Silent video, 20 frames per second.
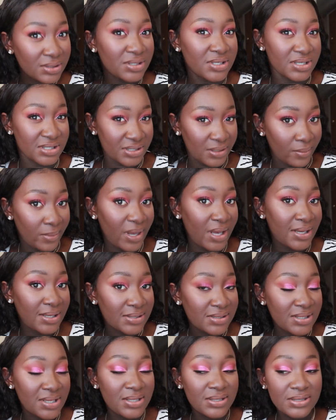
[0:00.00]
Does it
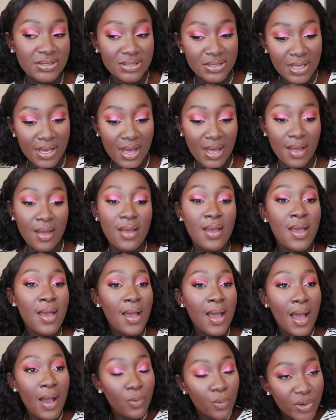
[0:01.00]
make sense? Yeah.
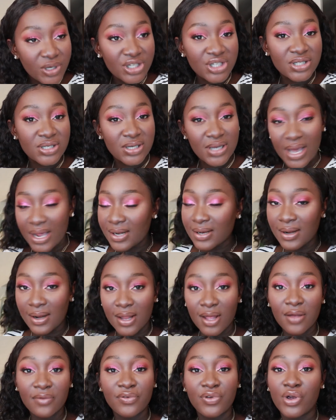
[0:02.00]
Which kind of
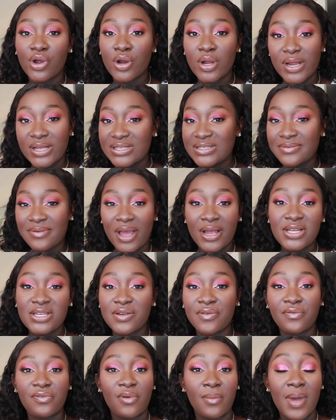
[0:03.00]
love you're
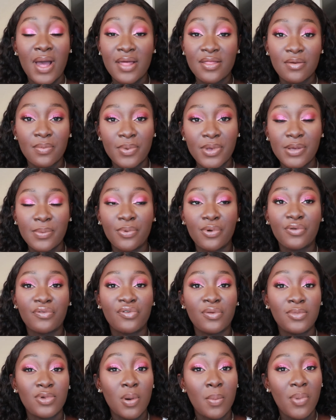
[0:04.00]
expecting from other people,
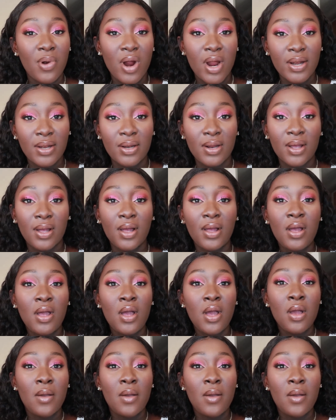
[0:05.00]
from your partner.